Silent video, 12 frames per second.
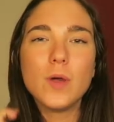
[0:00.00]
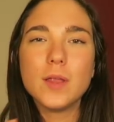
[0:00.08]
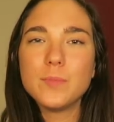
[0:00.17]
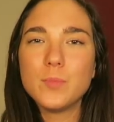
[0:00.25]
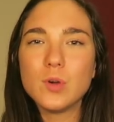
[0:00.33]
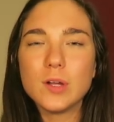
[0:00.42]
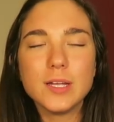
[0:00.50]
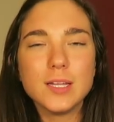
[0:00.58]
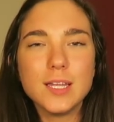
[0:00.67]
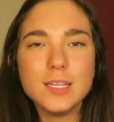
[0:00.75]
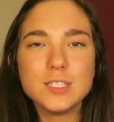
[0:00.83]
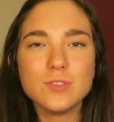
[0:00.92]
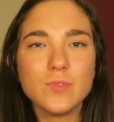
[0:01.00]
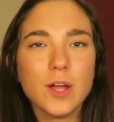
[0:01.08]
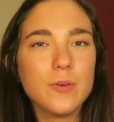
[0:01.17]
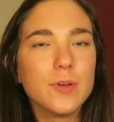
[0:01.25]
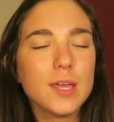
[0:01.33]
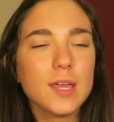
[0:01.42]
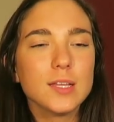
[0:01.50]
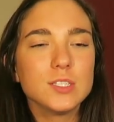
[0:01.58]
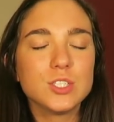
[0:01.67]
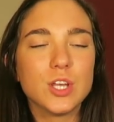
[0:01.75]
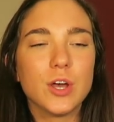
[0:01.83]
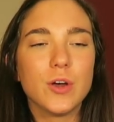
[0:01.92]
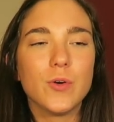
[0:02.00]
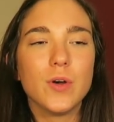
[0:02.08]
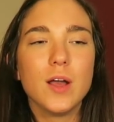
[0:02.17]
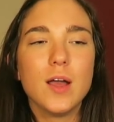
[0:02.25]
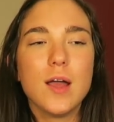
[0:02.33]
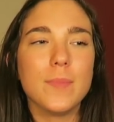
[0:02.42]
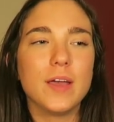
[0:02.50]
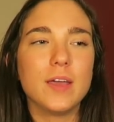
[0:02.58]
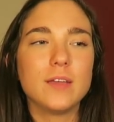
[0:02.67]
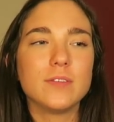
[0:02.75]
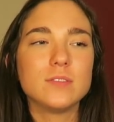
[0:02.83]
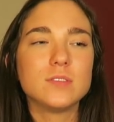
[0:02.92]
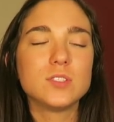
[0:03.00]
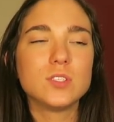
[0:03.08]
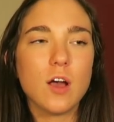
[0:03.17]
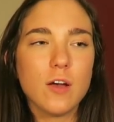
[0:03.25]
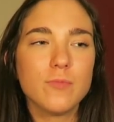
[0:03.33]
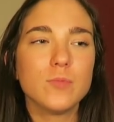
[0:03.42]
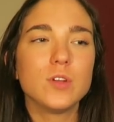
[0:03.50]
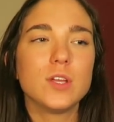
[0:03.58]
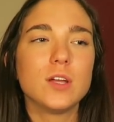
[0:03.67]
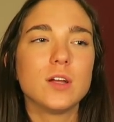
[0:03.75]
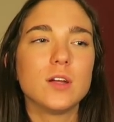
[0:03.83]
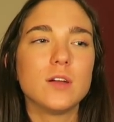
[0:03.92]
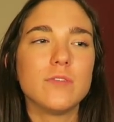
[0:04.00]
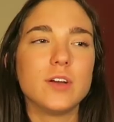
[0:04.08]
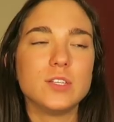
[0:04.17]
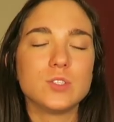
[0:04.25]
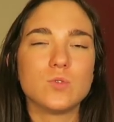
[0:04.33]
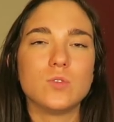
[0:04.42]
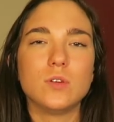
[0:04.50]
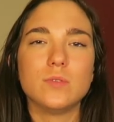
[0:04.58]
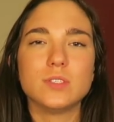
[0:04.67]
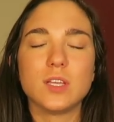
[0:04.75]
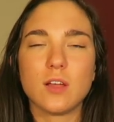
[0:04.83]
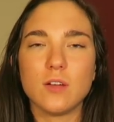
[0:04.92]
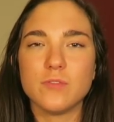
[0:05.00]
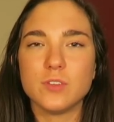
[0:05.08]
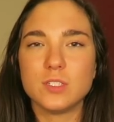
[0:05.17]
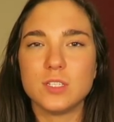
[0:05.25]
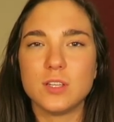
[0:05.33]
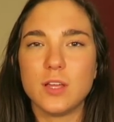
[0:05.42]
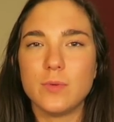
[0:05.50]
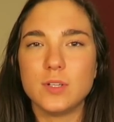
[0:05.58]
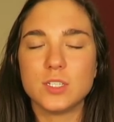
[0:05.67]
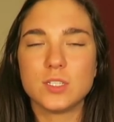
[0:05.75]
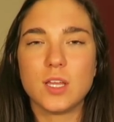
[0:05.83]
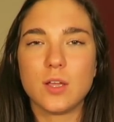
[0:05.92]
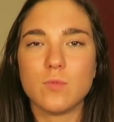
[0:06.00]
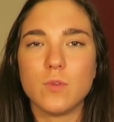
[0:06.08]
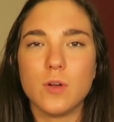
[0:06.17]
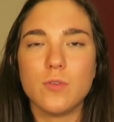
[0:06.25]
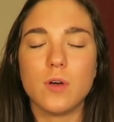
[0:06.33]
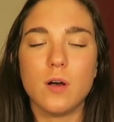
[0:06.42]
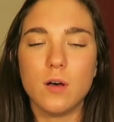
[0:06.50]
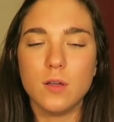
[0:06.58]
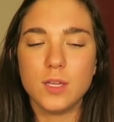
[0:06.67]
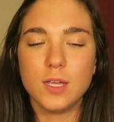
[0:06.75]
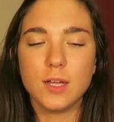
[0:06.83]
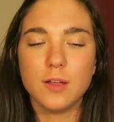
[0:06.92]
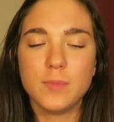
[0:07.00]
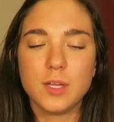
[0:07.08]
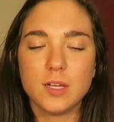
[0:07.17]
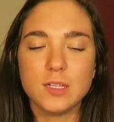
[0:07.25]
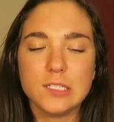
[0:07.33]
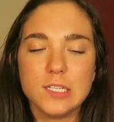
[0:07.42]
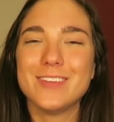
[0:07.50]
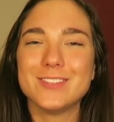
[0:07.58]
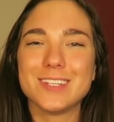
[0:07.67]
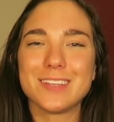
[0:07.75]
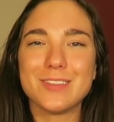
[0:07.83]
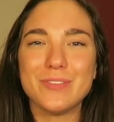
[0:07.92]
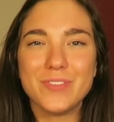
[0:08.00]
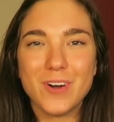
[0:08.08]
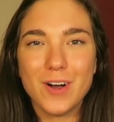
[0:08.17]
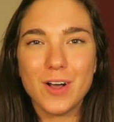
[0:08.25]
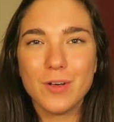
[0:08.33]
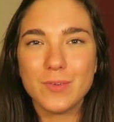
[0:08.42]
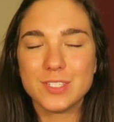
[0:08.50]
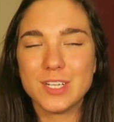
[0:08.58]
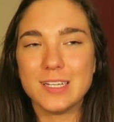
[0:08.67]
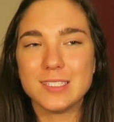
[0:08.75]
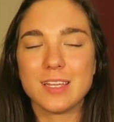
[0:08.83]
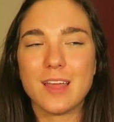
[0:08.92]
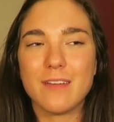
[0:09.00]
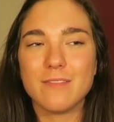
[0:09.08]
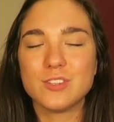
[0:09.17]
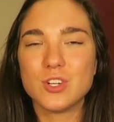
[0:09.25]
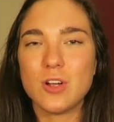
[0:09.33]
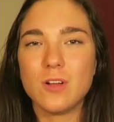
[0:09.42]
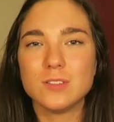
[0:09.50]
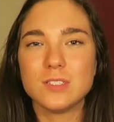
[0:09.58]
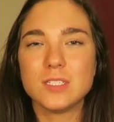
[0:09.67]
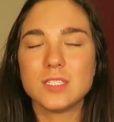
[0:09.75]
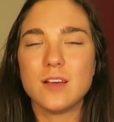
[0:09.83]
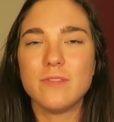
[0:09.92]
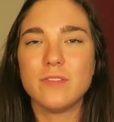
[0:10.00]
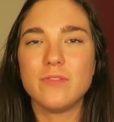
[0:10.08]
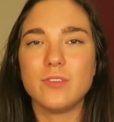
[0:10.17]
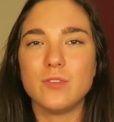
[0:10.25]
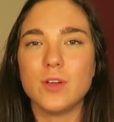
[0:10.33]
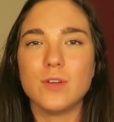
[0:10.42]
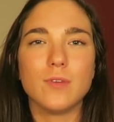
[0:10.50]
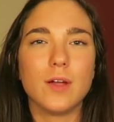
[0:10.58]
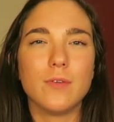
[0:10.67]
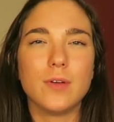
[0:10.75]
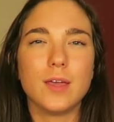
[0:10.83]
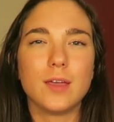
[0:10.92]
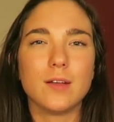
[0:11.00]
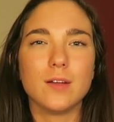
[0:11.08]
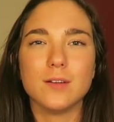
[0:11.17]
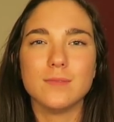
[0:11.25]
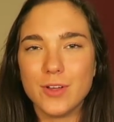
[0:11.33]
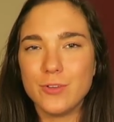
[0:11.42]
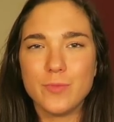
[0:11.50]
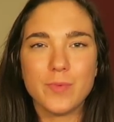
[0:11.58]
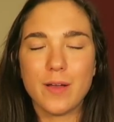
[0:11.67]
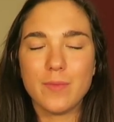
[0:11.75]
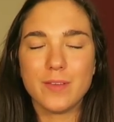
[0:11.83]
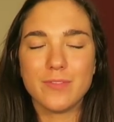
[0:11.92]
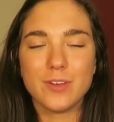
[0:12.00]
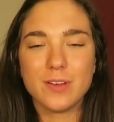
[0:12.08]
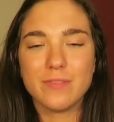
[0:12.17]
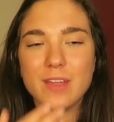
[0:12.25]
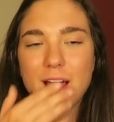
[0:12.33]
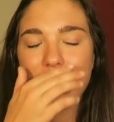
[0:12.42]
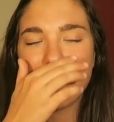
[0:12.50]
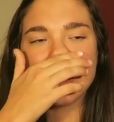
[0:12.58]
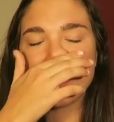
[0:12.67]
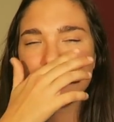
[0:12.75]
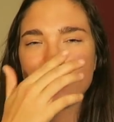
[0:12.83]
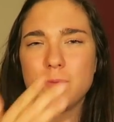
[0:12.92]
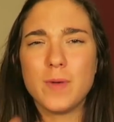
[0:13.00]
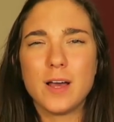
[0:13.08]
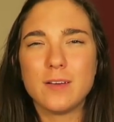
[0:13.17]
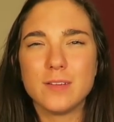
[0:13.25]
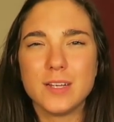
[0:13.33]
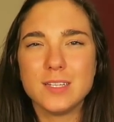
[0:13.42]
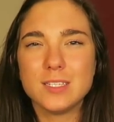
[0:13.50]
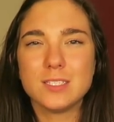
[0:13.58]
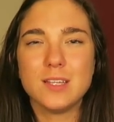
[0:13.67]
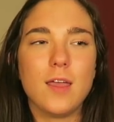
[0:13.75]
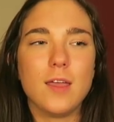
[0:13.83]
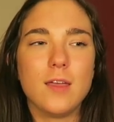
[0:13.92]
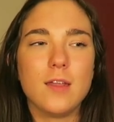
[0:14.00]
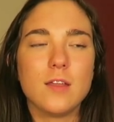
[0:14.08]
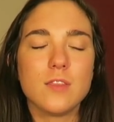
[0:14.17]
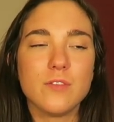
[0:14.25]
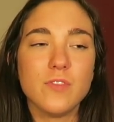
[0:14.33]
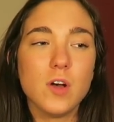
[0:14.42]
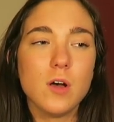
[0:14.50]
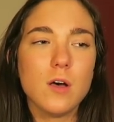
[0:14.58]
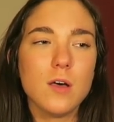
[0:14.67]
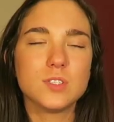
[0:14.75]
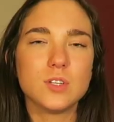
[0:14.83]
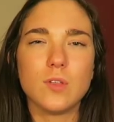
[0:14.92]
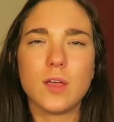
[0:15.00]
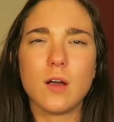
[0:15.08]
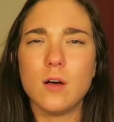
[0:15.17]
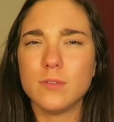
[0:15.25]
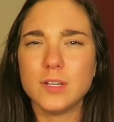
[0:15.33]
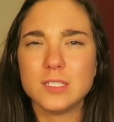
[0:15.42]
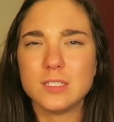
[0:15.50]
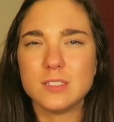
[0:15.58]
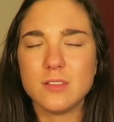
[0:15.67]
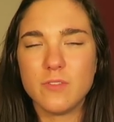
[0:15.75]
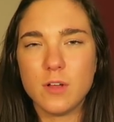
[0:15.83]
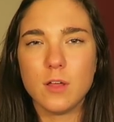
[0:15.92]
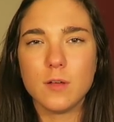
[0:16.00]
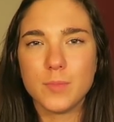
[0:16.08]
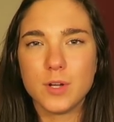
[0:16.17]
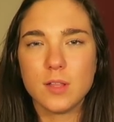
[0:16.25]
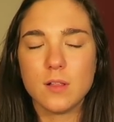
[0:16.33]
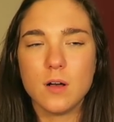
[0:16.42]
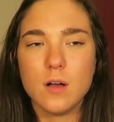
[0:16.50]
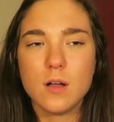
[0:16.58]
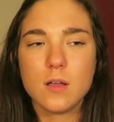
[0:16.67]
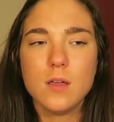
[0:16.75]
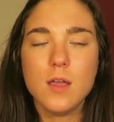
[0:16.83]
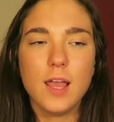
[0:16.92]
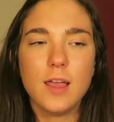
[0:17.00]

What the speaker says: Went more into rowing. So my sophomore year of high school was like our first year that we just like rowed all year, because there's like the fall, which has like Head of the Charles and stuff. If you know rowing, or you know, you probably have heard of that. It's like 3 mile race in the fall. So like all races in the fall are pretty long.